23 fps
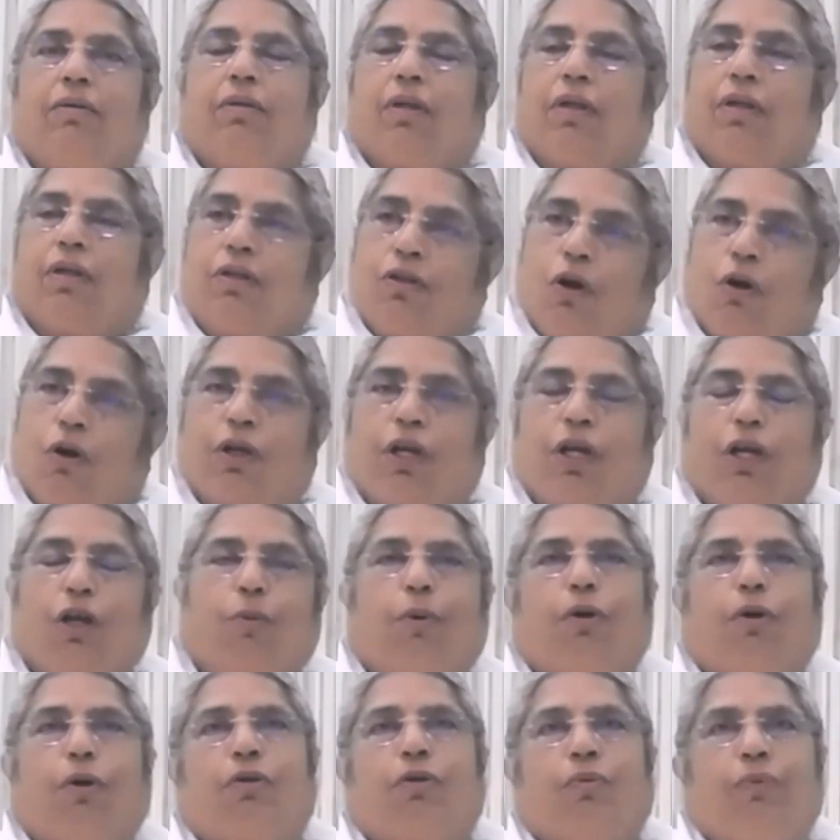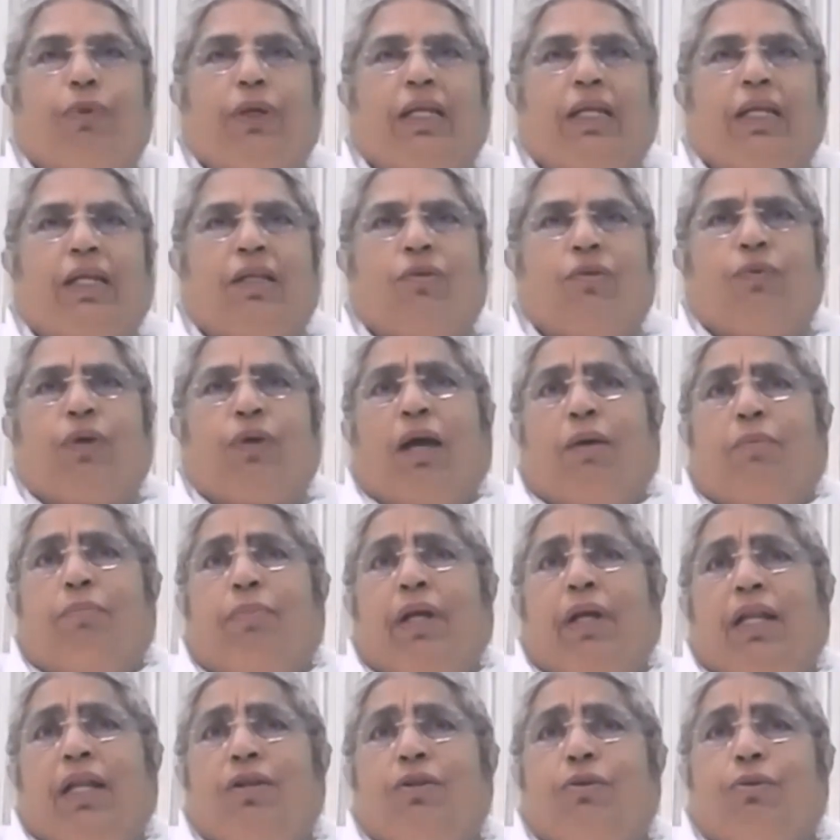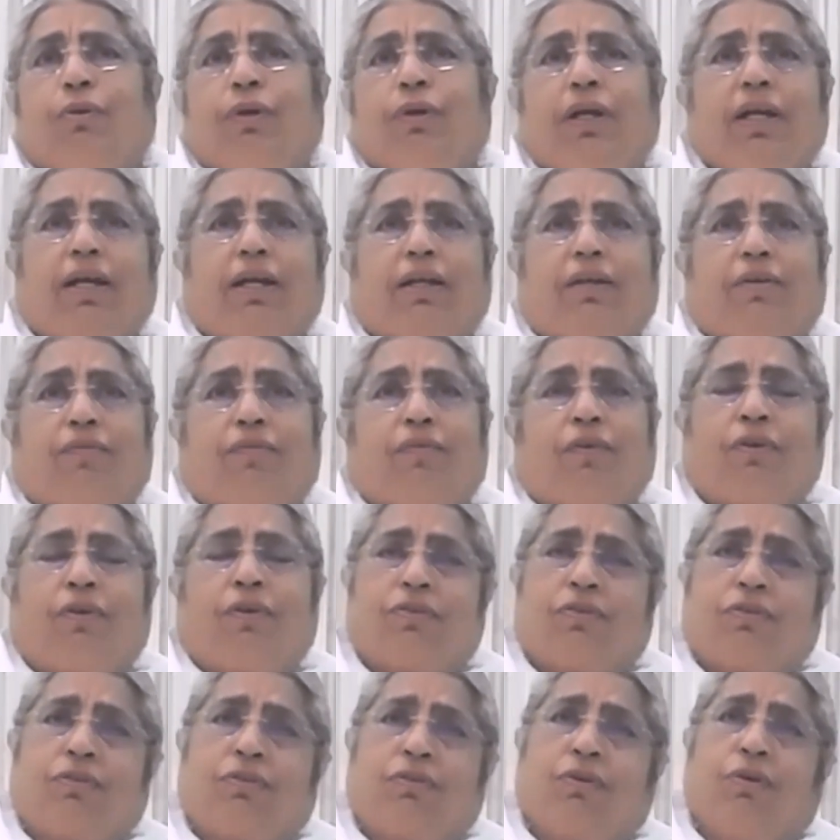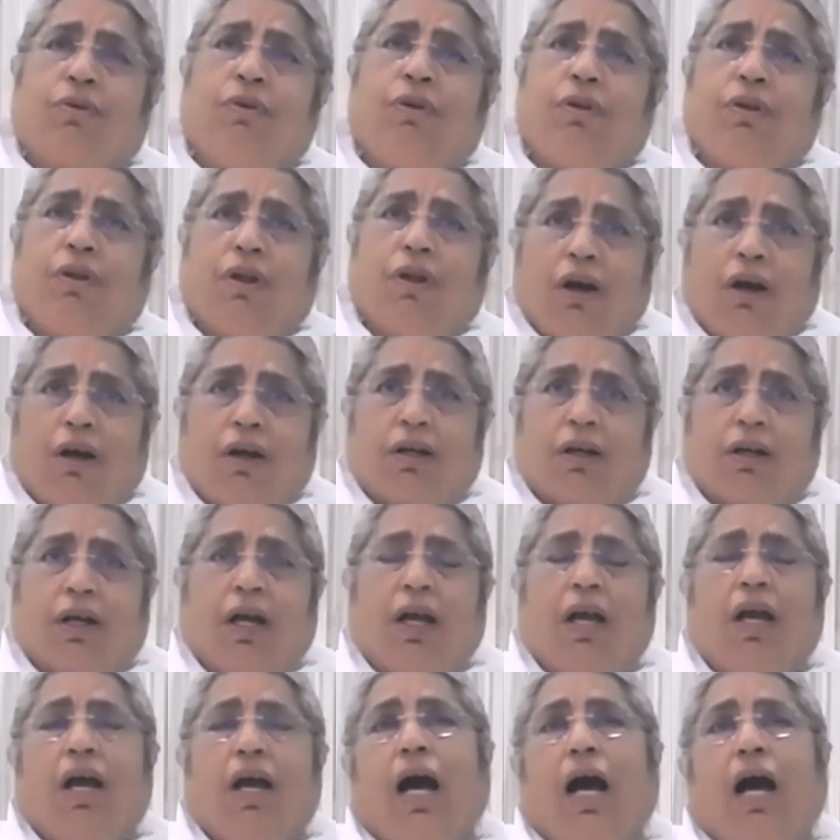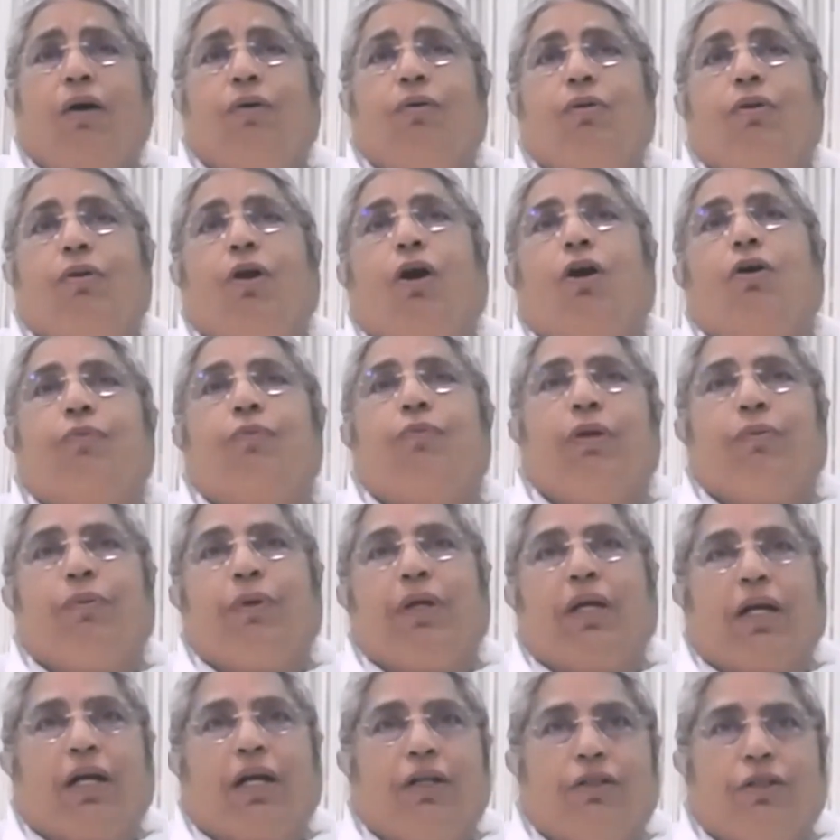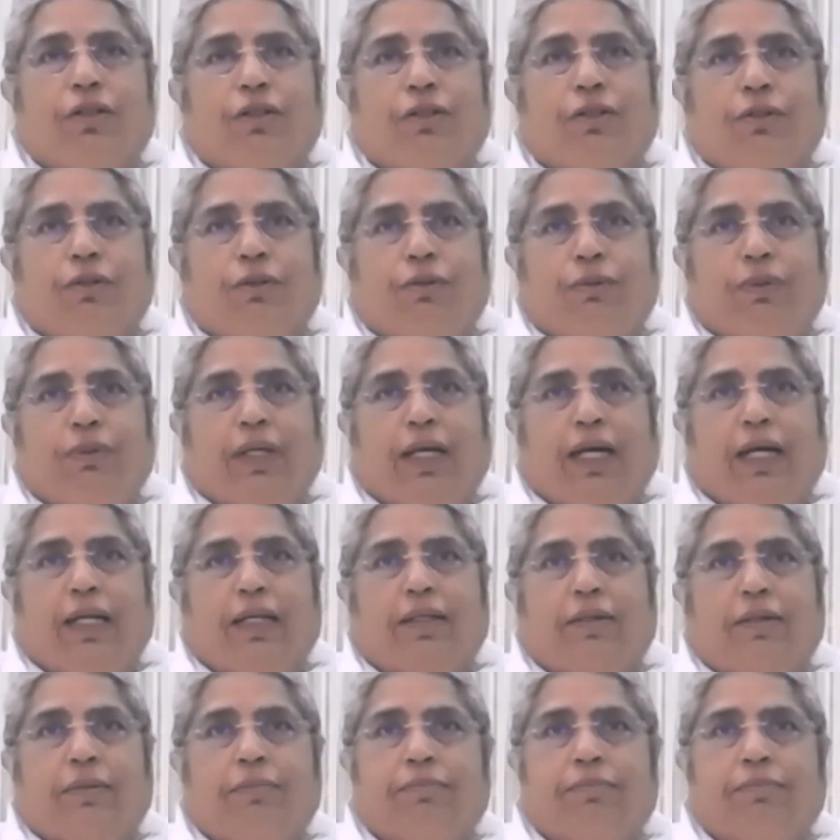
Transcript: talking about a weakness. We have been doing it for so long. How long will we continue to do that?